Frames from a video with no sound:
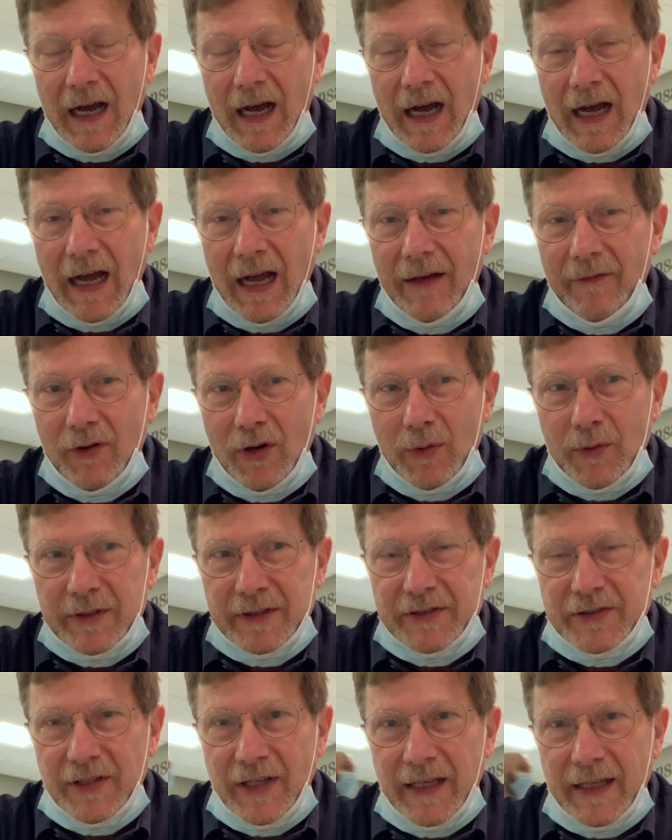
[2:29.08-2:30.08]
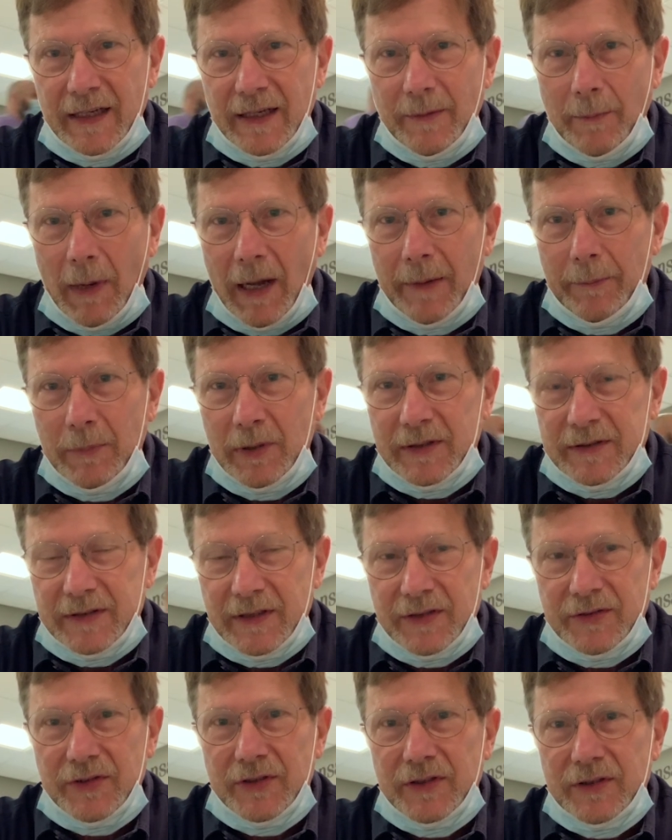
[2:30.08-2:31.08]
I've always said in my
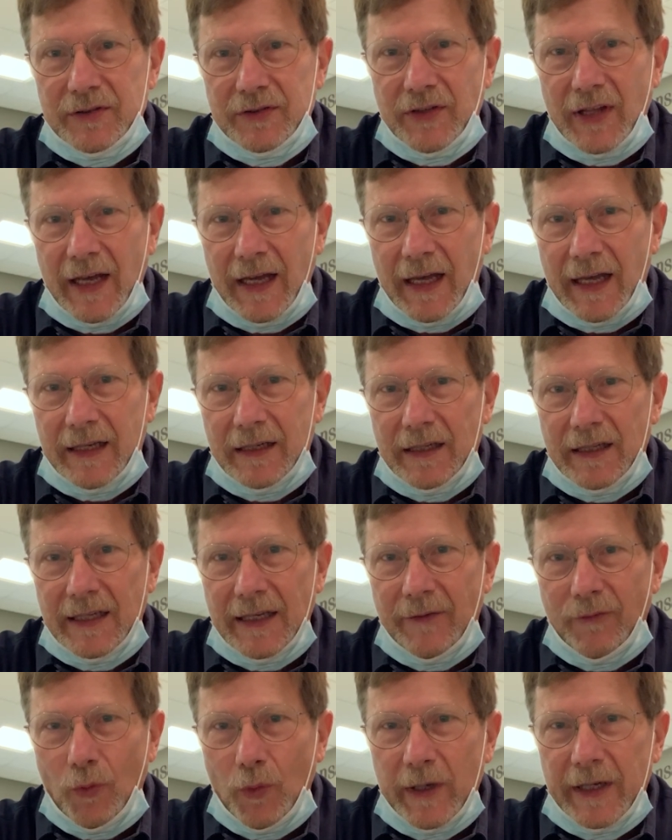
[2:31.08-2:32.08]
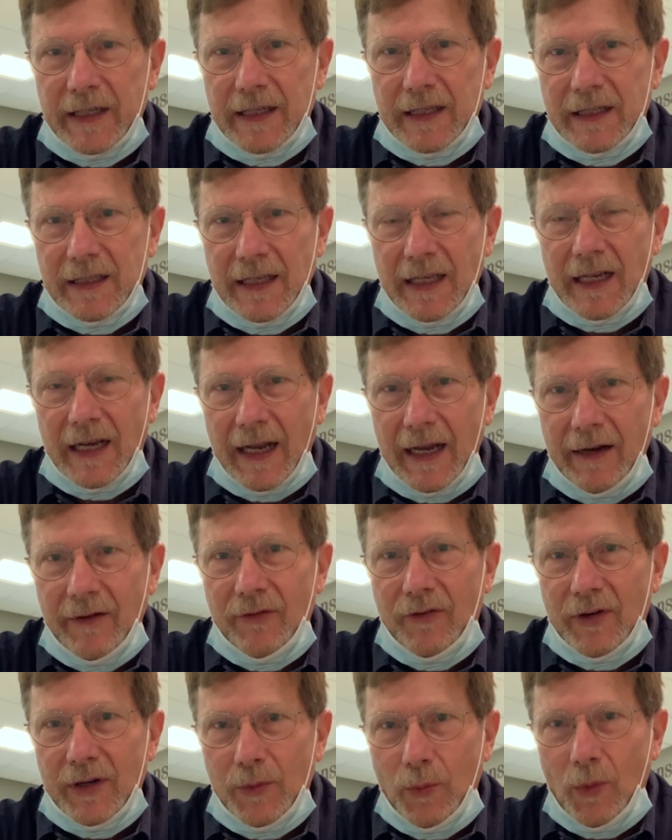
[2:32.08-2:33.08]
businesses that if we could get
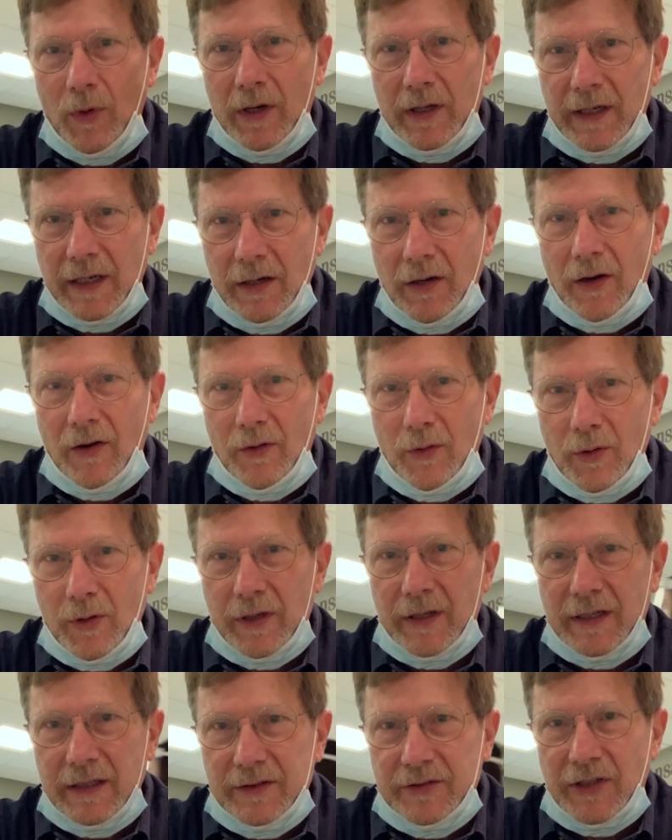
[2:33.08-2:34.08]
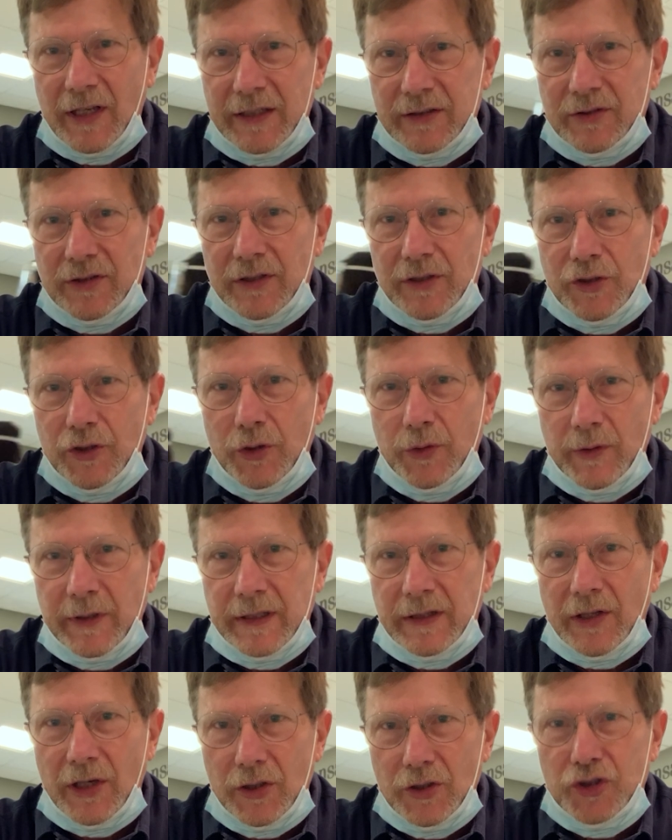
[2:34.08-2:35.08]
everyone in our organization doing
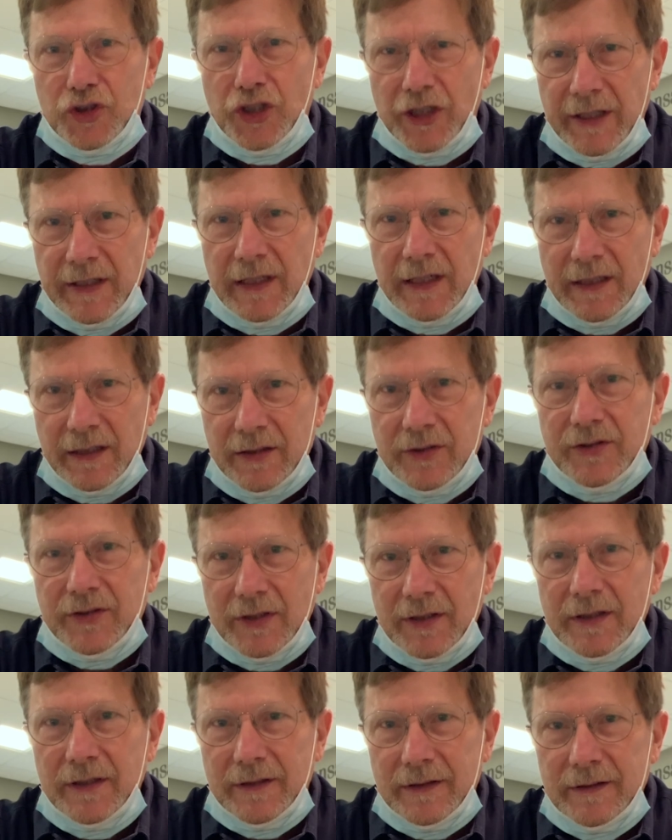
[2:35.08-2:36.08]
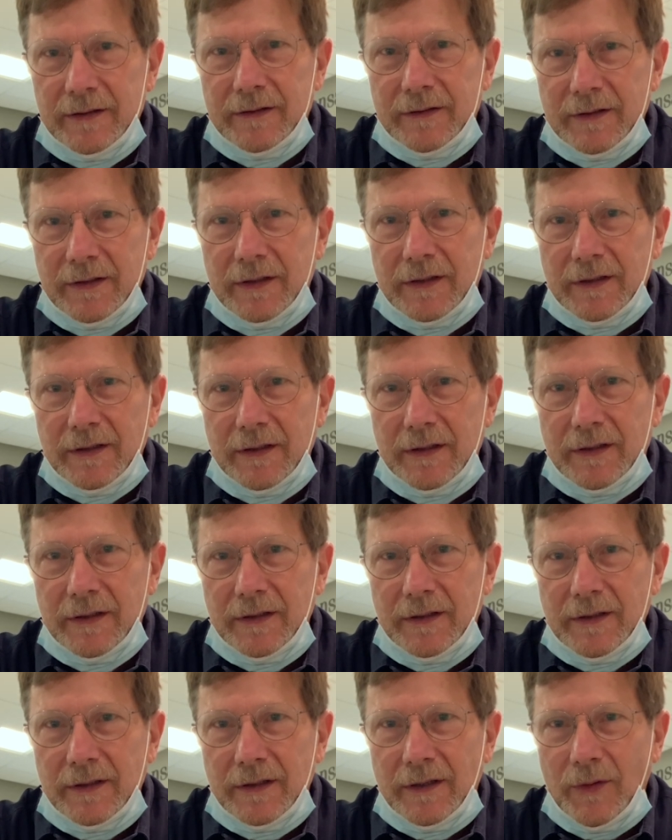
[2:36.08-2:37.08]
their genius,
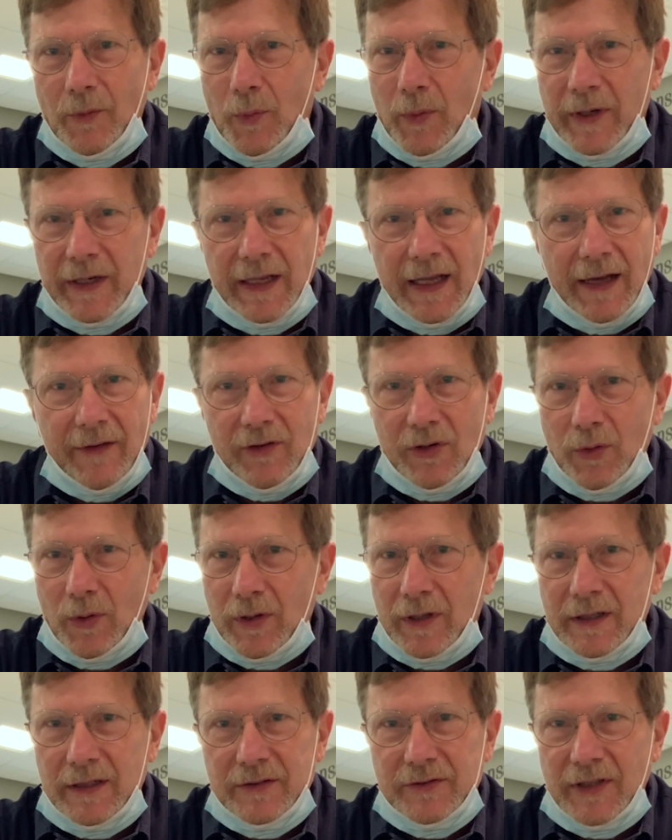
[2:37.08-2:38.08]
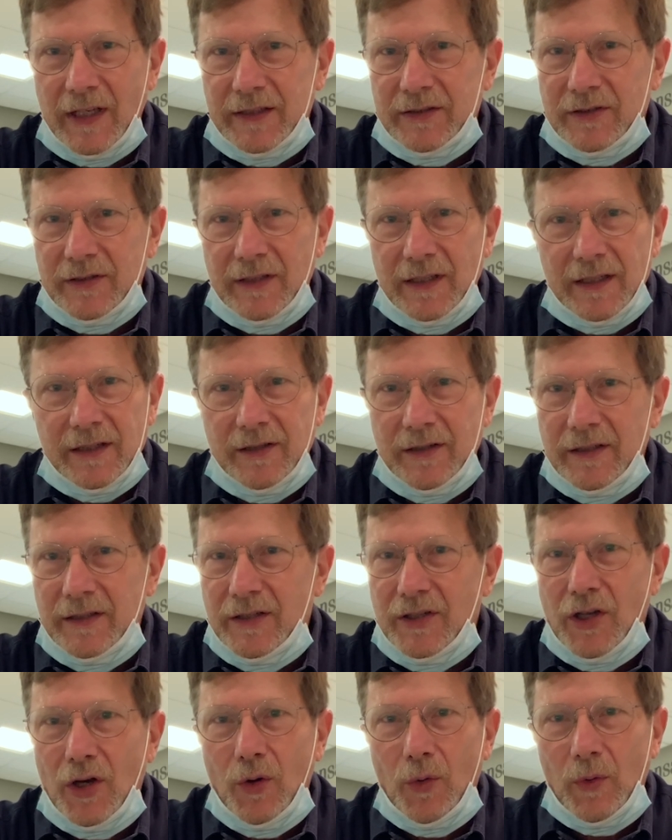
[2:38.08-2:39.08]
we'd have an organization that
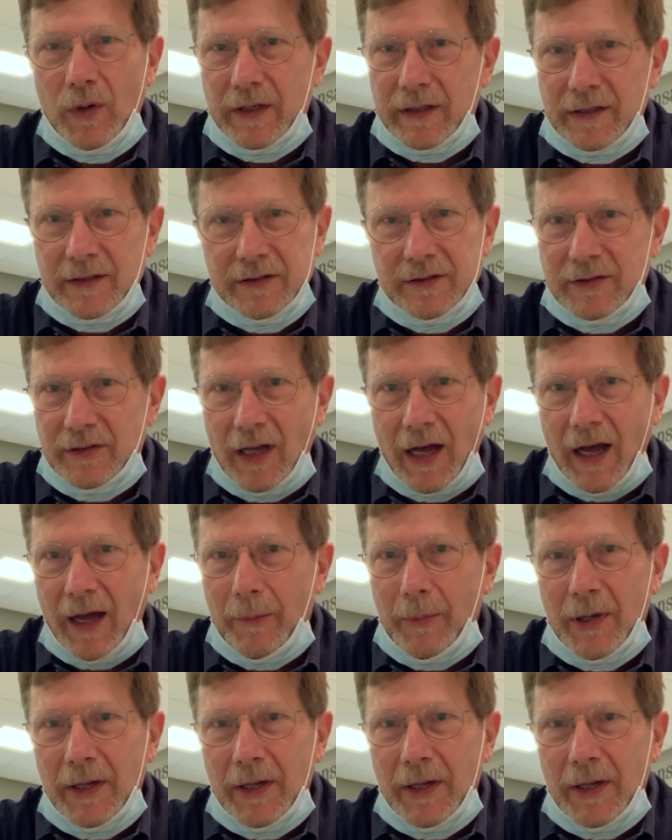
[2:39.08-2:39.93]
no one could stop.